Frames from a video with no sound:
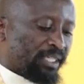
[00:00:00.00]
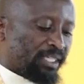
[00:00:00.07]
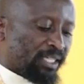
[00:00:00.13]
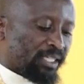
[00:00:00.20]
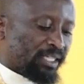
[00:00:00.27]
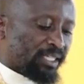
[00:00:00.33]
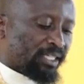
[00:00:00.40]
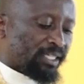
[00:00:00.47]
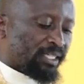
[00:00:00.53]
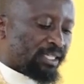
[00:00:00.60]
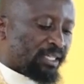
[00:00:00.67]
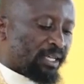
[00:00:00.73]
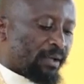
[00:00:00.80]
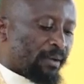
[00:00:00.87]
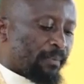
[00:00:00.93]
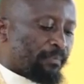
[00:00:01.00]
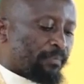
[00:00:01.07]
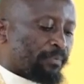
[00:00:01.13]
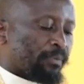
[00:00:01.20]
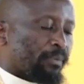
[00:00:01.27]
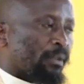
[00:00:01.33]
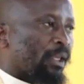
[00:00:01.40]
pieces.
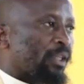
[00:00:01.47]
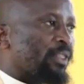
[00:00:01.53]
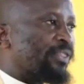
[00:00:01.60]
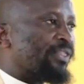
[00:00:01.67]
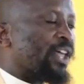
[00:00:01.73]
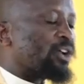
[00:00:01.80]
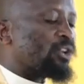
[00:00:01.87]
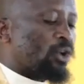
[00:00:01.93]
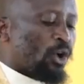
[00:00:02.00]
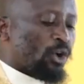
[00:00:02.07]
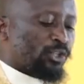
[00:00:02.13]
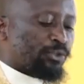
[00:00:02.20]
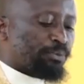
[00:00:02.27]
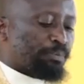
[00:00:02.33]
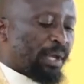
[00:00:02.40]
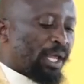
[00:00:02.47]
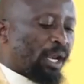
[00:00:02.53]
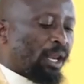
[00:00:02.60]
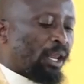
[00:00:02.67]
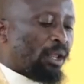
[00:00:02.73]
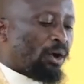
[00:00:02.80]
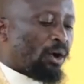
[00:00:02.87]
The
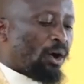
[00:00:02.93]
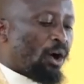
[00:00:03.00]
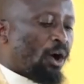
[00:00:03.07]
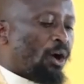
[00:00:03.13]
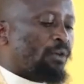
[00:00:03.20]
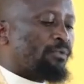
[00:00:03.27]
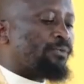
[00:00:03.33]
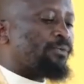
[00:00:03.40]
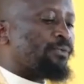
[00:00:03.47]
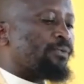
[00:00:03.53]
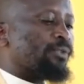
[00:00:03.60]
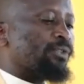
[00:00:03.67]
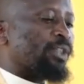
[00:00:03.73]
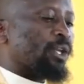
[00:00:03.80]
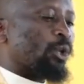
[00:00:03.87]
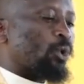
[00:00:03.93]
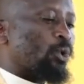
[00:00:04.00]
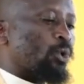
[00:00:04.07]
Gospel of the